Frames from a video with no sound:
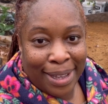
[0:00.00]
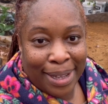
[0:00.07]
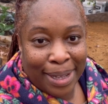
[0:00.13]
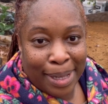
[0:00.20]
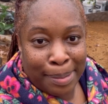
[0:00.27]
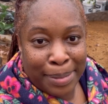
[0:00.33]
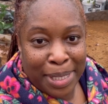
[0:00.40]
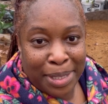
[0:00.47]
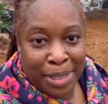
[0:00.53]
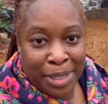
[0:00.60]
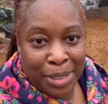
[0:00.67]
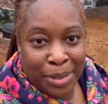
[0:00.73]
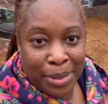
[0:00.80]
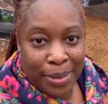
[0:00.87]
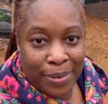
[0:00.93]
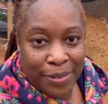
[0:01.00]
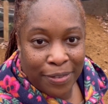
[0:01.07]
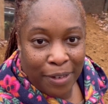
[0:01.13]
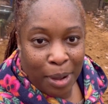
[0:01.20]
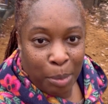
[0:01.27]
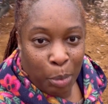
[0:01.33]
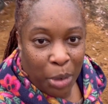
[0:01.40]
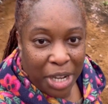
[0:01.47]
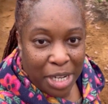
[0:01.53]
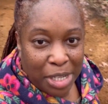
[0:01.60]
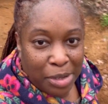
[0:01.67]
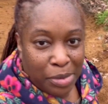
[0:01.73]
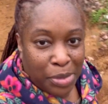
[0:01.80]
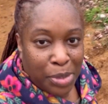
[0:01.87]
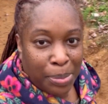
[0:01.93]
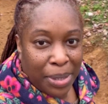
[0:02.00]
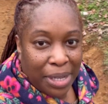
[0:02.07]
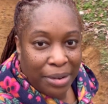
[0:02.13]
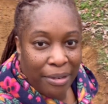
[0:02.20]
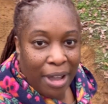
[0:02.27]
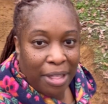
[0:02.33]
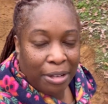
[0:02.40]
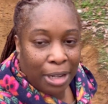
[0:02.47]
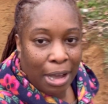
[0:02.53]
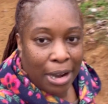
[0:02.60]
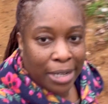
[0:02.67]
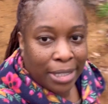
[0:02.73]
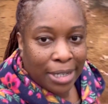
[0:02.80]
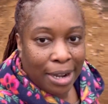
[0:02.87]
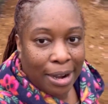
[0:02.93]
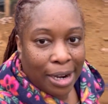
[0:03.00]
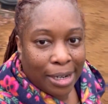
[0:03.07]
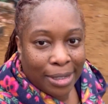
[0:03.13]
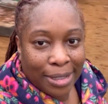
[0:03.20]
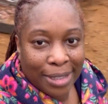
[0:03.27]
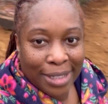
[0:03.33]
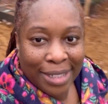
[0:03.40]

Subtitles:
coming to you from what used to be a rather large garden,